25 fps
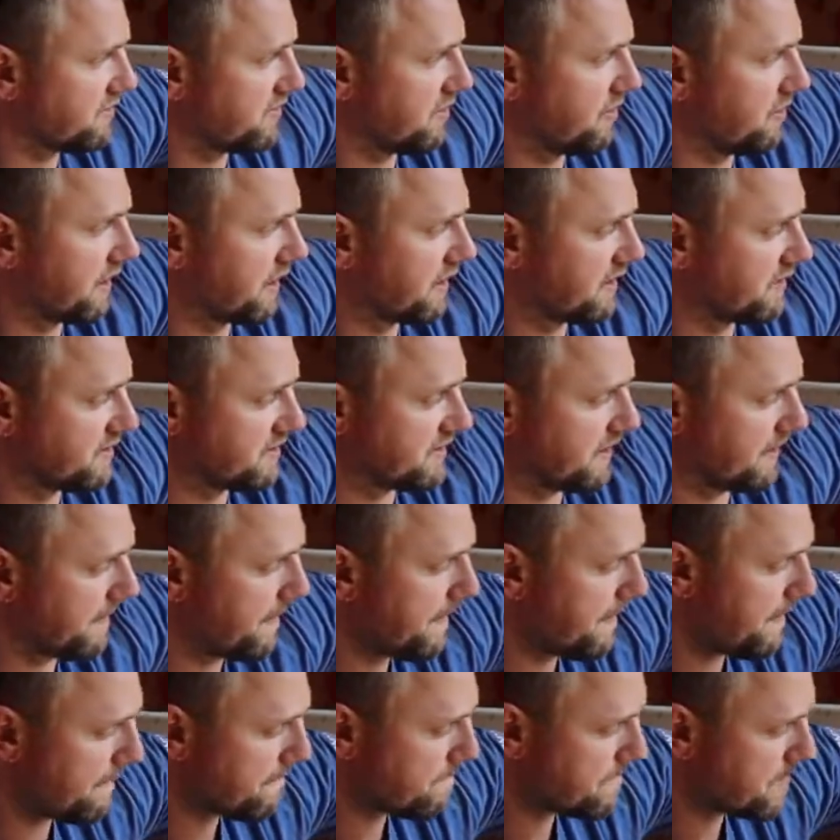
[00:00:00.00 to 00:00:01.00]
So like I said,
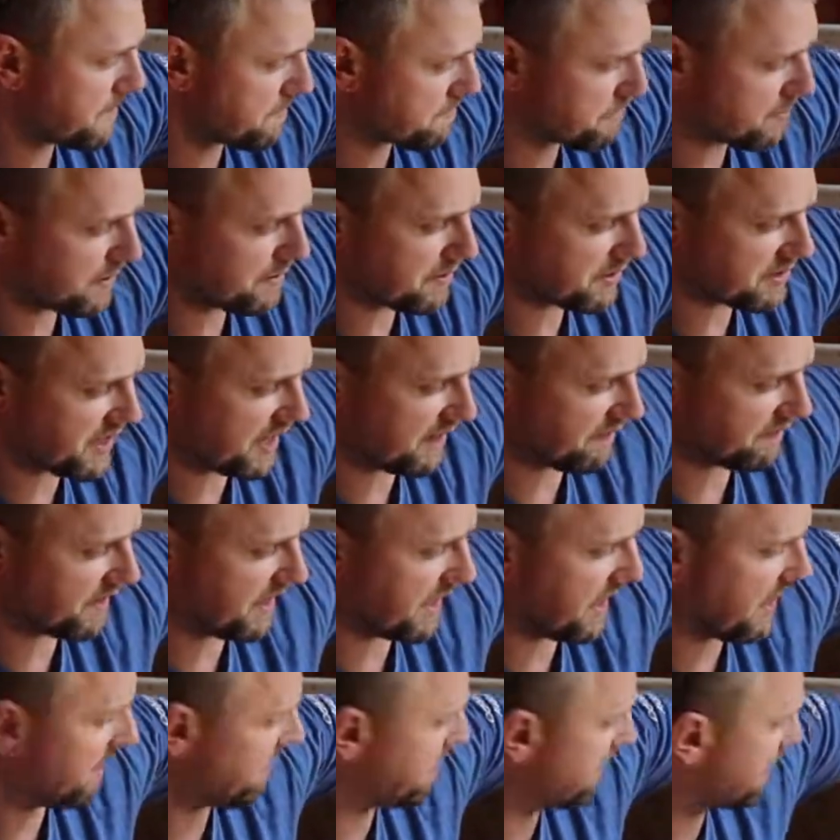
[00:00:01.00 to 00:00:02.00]
you pretty much have
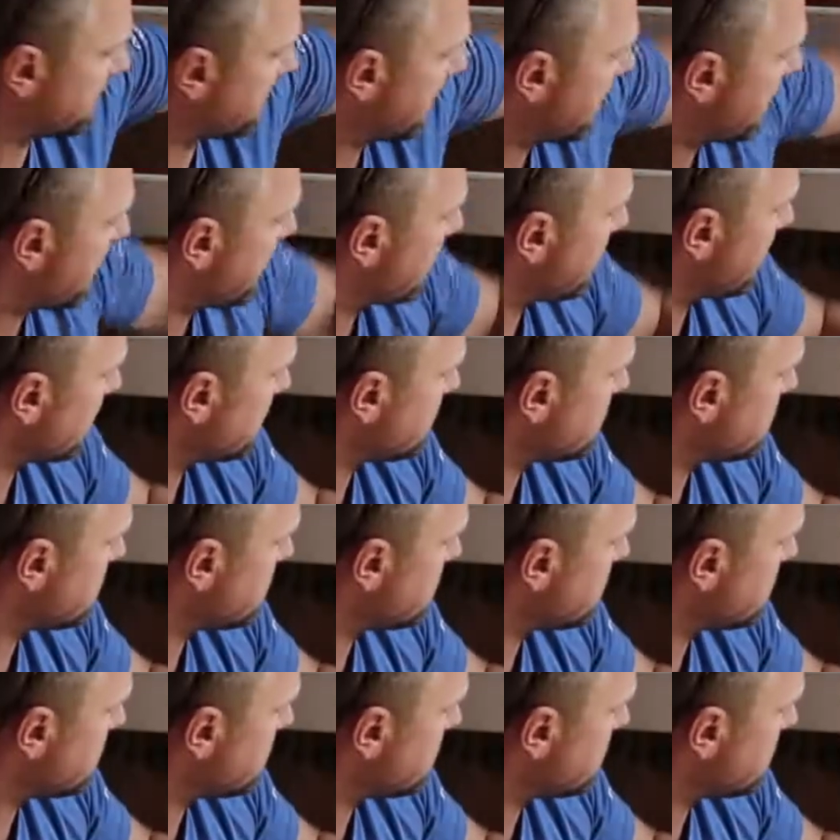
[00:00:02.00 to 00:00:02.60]
to have this. Now,